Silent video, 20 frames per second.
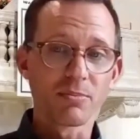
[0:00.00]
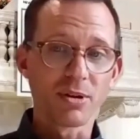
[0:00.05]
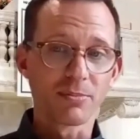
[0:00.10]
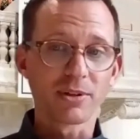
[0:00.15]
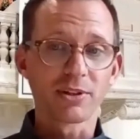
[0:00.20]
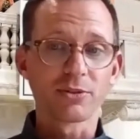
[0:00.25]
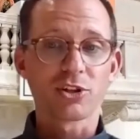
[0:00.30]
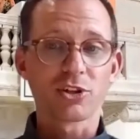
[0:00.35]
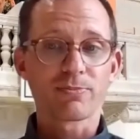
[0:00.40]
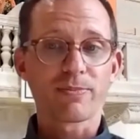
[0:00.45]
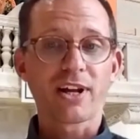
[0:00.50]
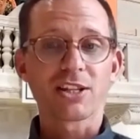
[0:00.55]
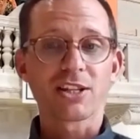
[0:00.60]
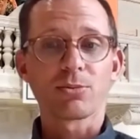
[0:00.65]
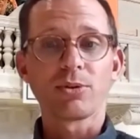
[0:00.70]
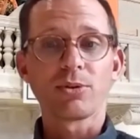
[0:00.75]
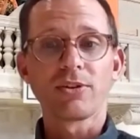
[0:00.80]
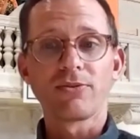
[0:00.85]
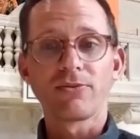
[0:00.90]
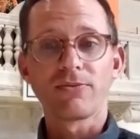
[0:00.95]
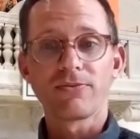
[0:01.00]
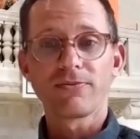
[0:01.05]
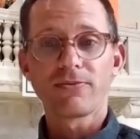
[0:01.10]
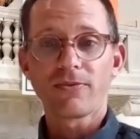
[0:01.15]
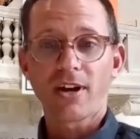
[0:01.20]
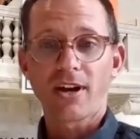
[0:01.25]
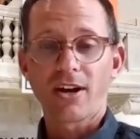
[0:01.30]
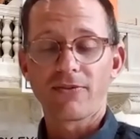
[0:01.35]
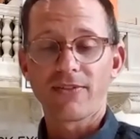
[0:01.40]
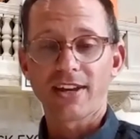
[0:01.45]
biblically responsible
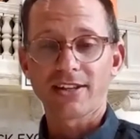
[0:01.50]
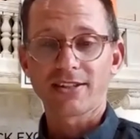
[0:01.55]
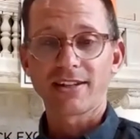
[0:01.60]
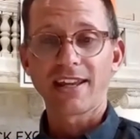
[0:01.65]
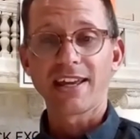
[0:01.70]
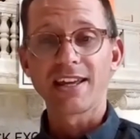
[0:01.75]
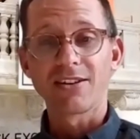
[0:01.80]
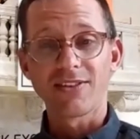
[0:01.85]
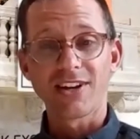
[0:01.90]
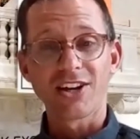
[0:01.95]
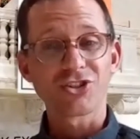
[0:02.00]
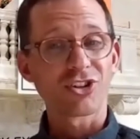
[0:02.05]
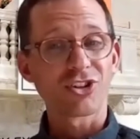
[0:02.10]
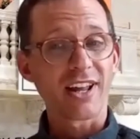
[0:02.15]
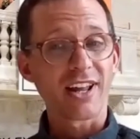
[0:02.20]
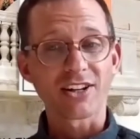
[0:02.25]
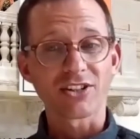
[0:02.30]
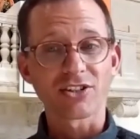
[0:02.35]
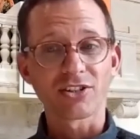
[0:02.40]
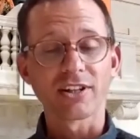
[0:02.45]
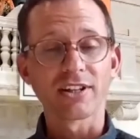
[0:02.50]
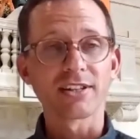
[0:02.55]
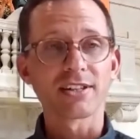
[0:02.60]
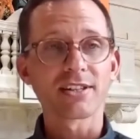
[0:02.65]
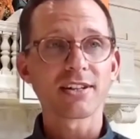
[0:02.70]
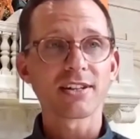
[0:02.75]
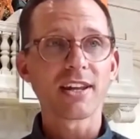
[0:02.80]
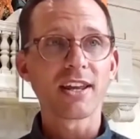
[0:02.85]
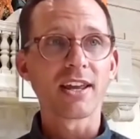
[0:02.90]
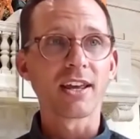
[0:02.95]
investing, innovation, and excellence.
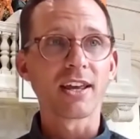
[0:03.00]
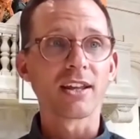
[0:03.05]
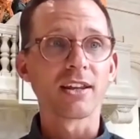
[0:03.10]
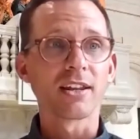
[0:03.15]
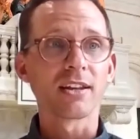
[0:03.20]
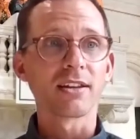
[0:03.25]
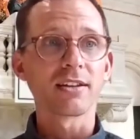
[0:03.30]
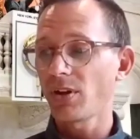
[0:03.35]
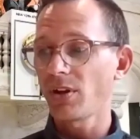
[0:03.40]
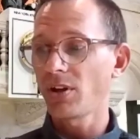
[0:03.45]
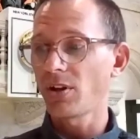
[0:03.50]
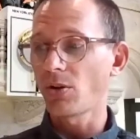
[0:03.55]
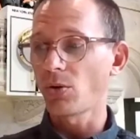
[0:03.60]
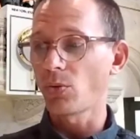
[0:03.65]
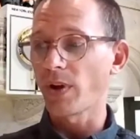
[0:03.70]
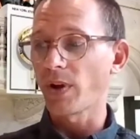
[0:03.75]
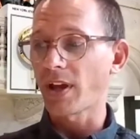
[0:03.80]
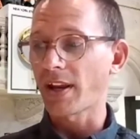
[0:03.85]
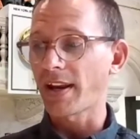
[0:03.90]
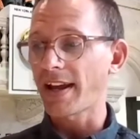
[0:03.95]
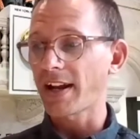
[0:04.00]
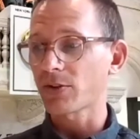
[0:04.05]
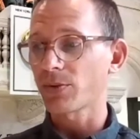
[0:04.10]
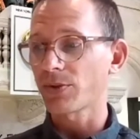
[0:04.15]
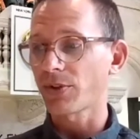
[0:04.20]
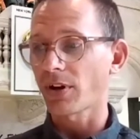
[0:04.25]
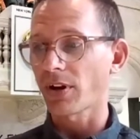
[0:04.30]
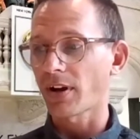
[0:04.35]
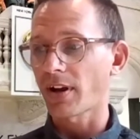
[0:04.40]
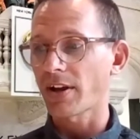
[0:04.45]
And, you know, when we connect with
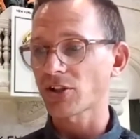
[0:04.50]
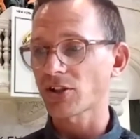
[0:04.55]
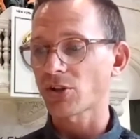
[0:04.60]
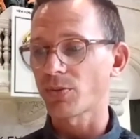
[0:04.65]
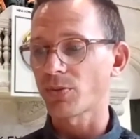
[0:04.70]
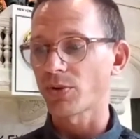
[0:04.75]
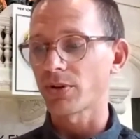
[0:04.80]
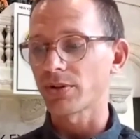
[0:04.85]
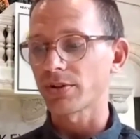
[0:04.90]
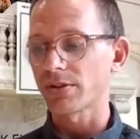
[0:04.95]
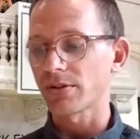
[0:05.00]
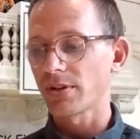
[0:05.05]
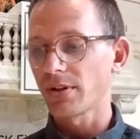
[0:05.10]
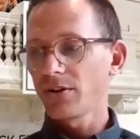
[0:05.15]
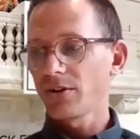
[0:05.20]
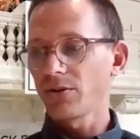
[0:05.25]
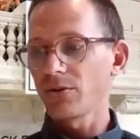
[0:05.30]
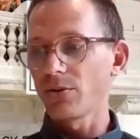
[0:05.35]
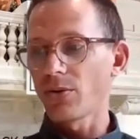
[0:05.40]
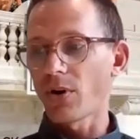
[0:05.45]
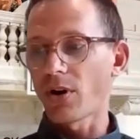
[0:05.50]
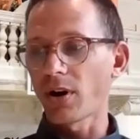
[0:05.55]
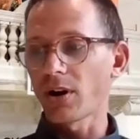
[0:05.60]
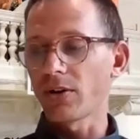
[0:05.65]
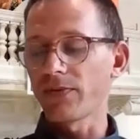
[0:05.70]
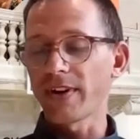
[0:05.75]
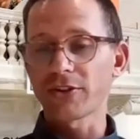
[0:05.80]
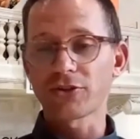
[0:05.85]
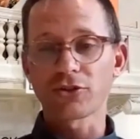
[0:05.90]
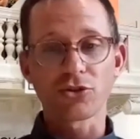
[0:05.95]
our customers who are
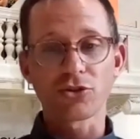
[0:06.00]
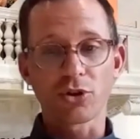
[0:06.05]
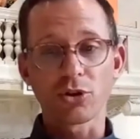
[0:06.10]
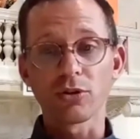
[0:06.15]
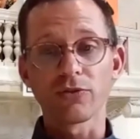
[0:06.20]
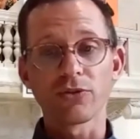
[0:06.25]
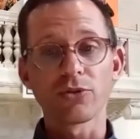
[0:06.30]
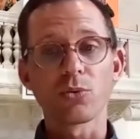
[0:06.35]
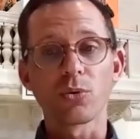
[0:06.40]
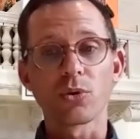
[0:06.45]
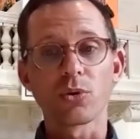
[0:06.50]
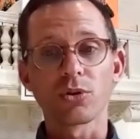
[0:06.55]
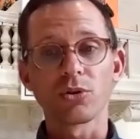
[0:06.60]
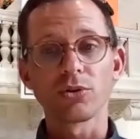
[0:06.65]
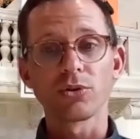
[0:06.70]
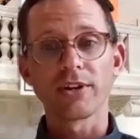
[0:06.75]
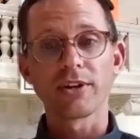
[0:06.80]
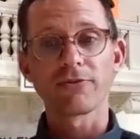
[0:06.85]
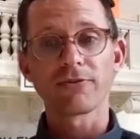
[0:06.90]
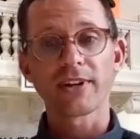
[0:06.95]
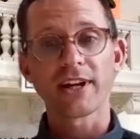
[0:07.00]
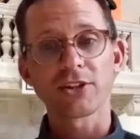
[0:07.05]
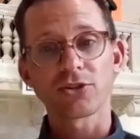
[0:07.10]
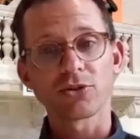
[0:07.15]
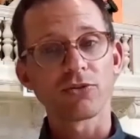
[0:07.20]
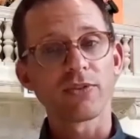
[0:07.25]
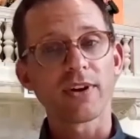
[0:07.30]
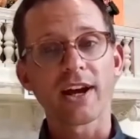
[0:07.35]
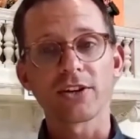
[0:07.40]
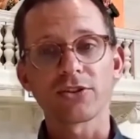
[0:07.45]
investors all over the world and financial
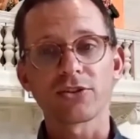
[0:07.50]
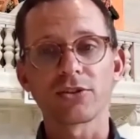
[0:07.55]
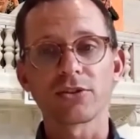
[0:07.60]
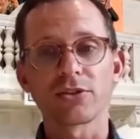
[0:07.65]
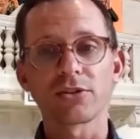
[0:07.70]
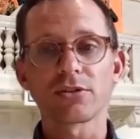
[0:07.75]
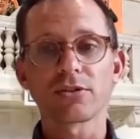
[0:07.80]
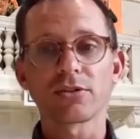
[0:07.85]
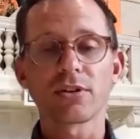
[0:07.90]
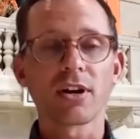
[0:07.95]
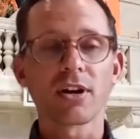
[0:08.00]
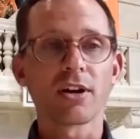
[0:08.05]
advisors